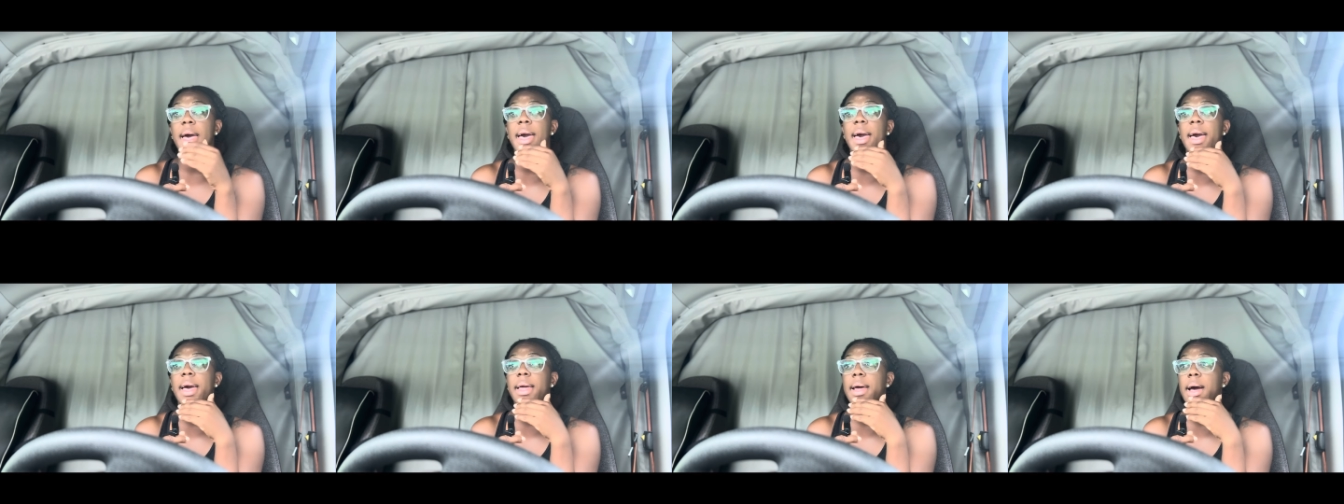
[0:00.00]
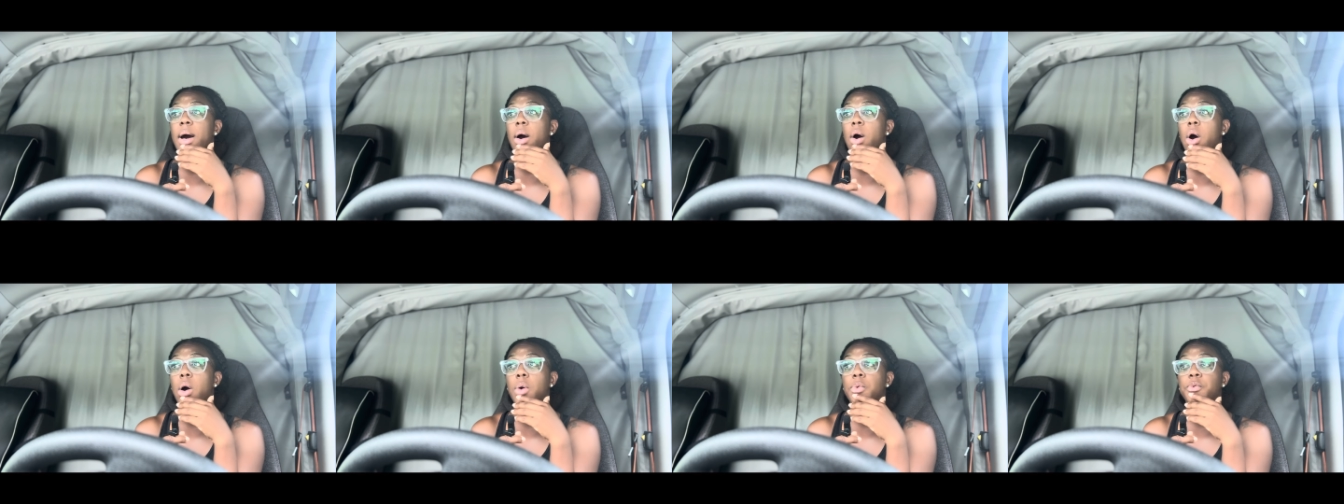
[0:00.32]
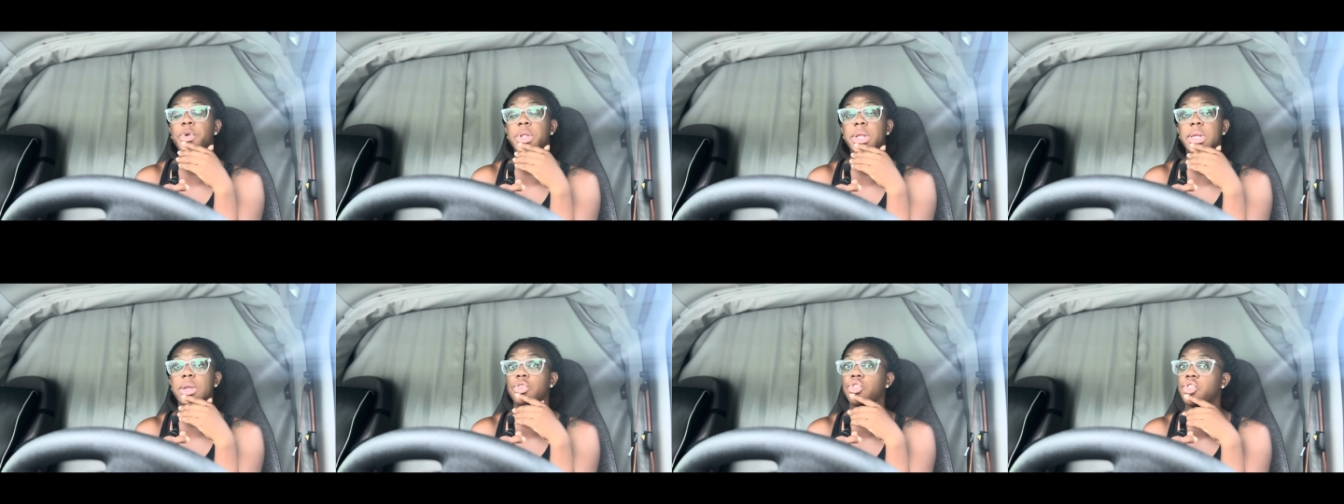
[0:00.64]
and
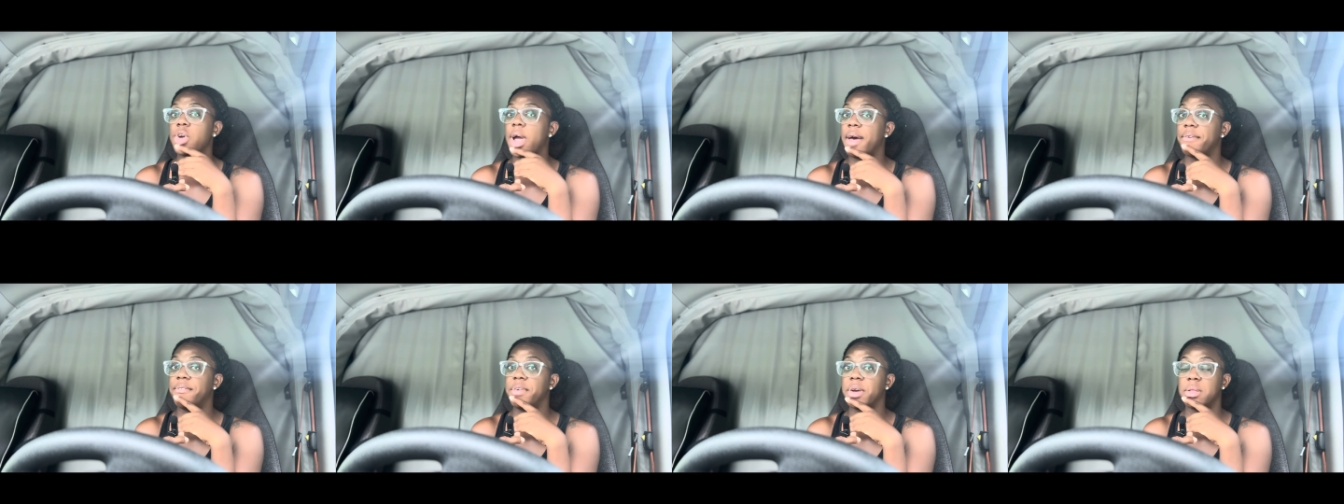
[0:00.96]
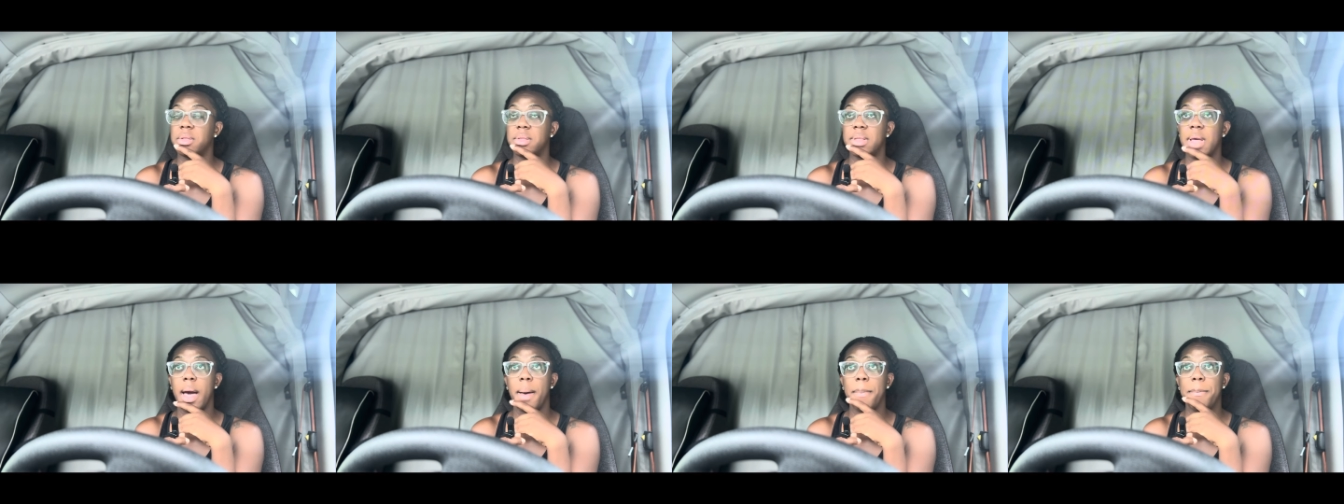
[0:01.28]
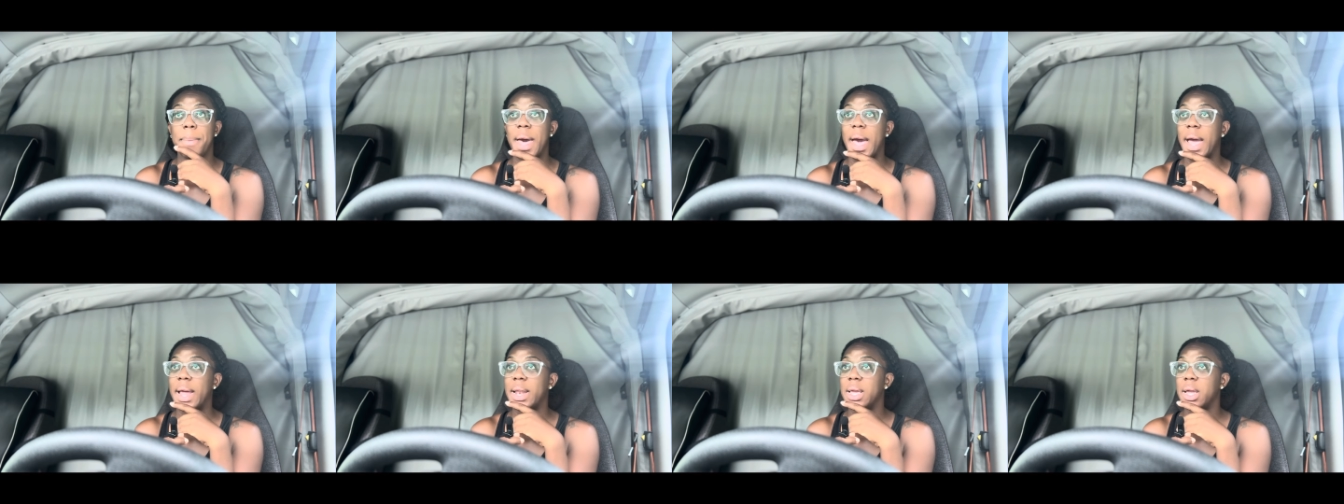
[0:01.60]
hopefully the traffic's not
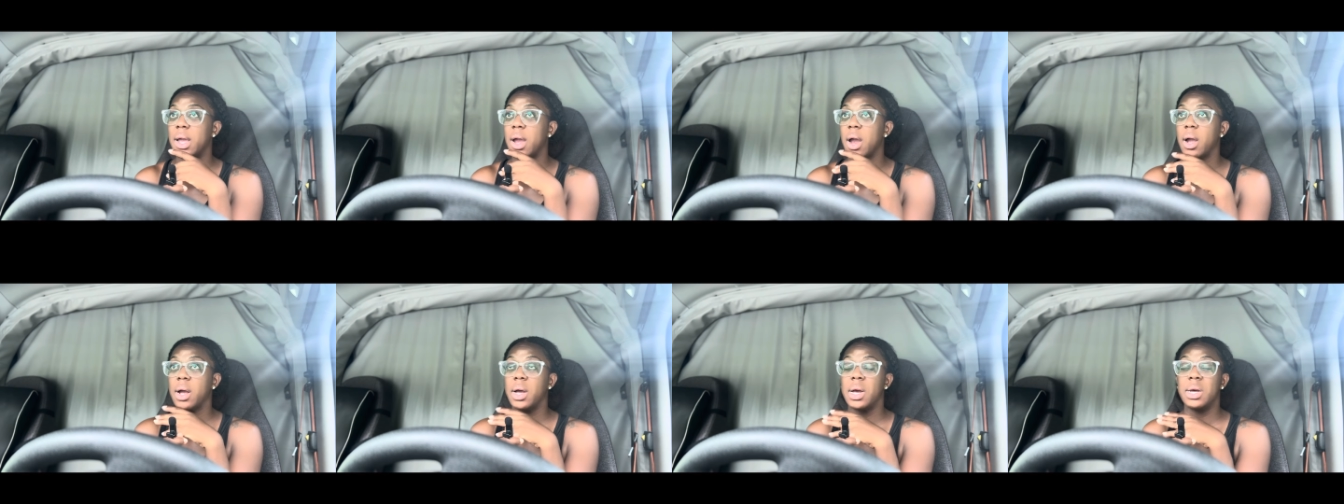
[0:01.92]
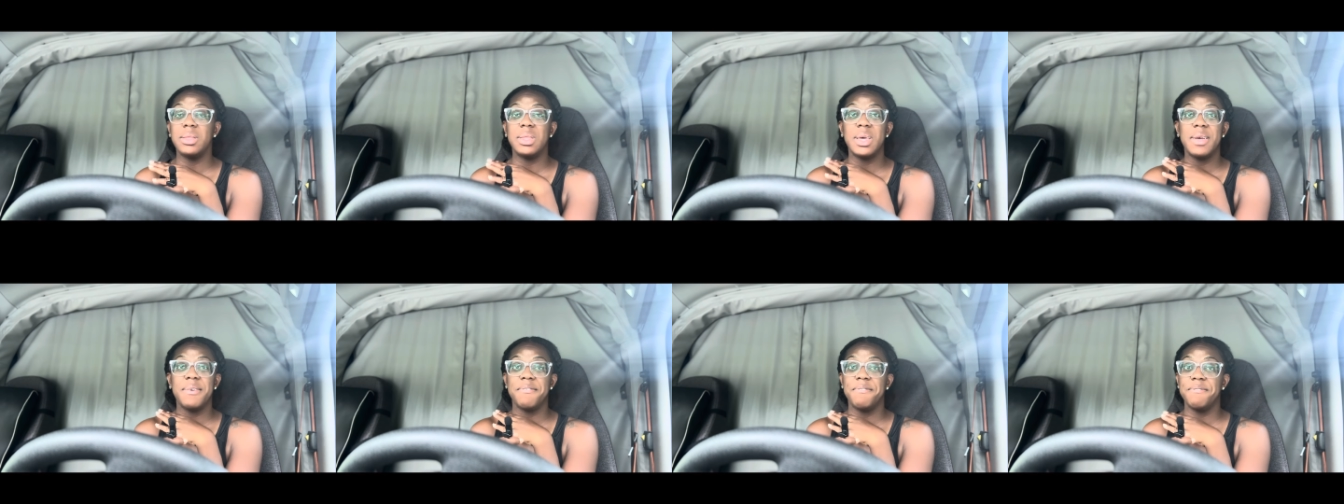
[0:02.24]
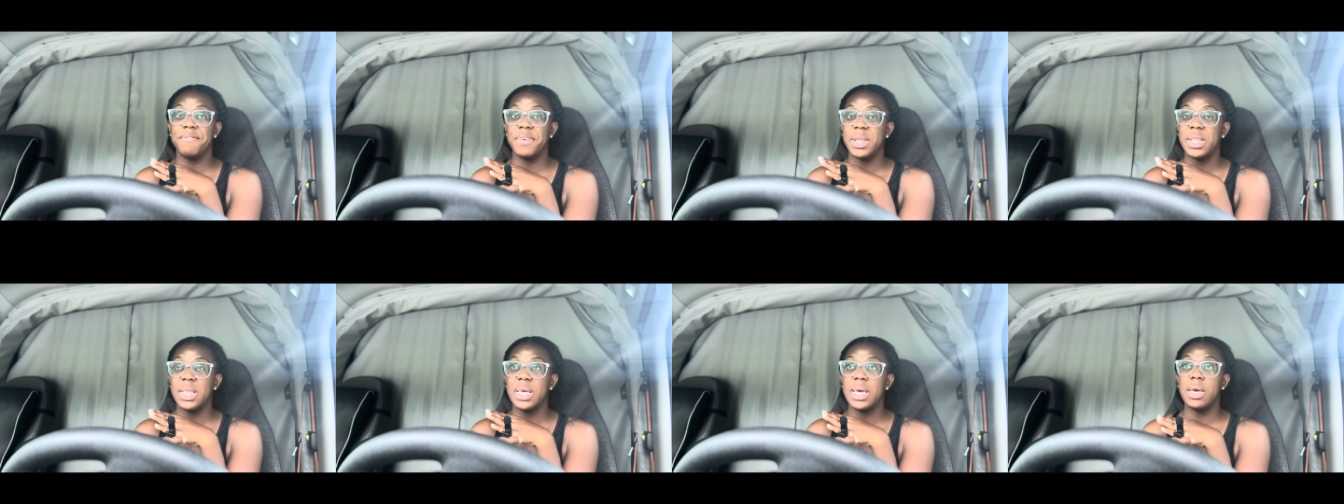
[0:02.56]
bad here, because in
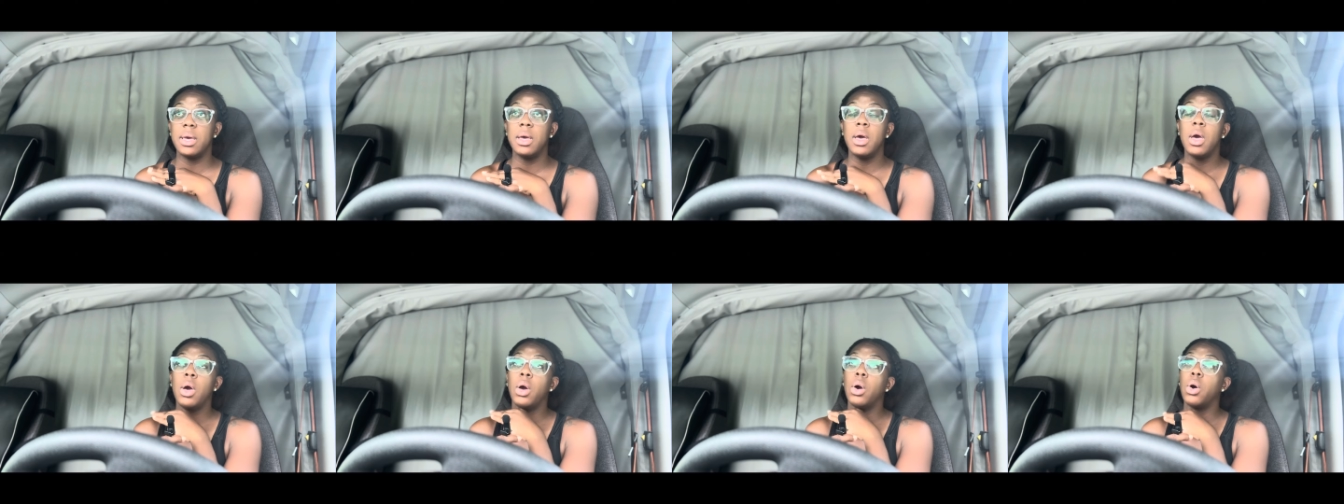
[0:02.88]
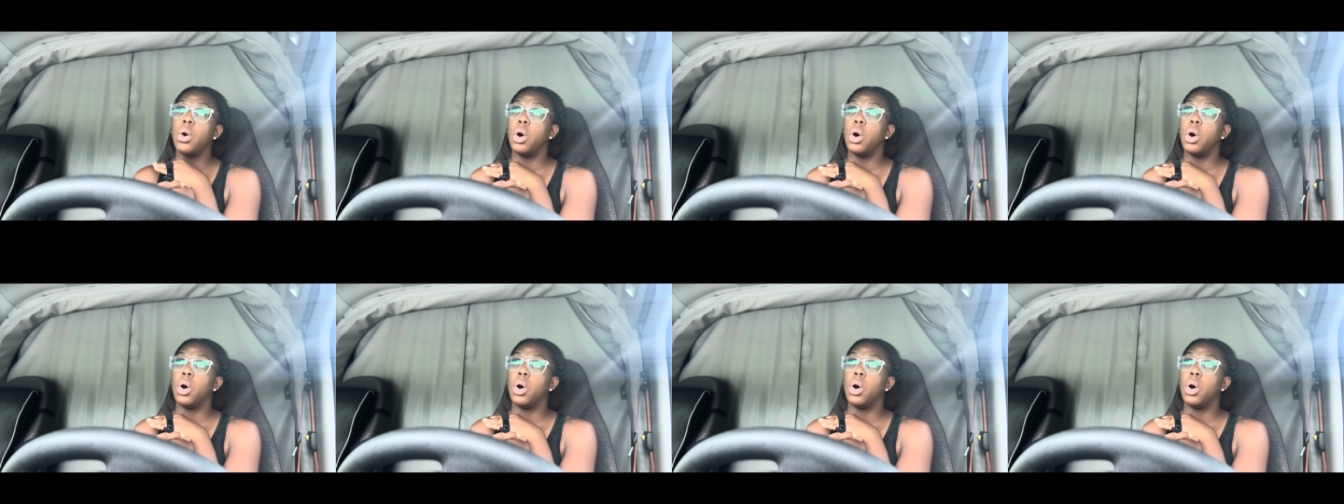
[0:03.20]
Philly,